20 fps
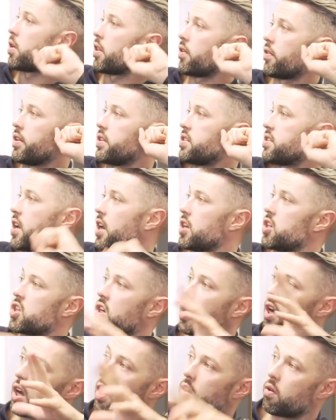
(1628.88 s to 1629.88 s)
whether it's
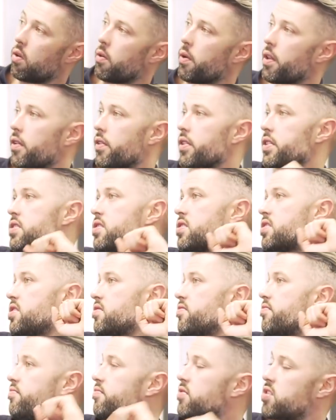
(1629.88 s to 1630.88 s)
HR or whether
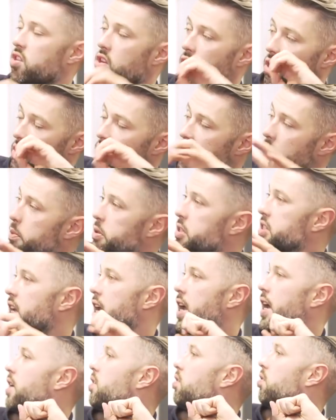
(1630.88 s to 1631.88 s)
it's certain type of
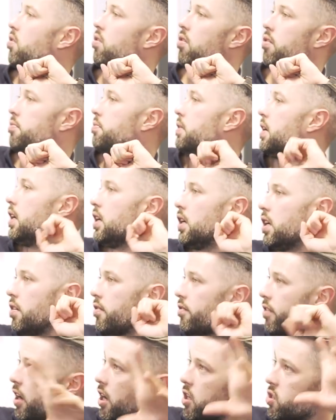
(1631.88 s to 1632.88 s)
tech or
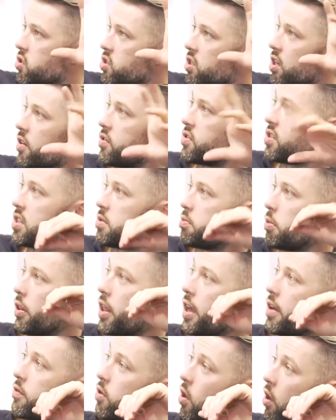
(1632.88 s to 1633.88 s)
financial services, but
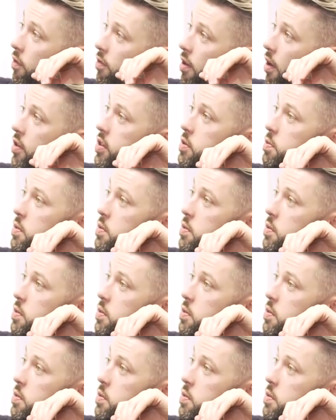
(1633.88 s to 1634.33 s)
they've got a very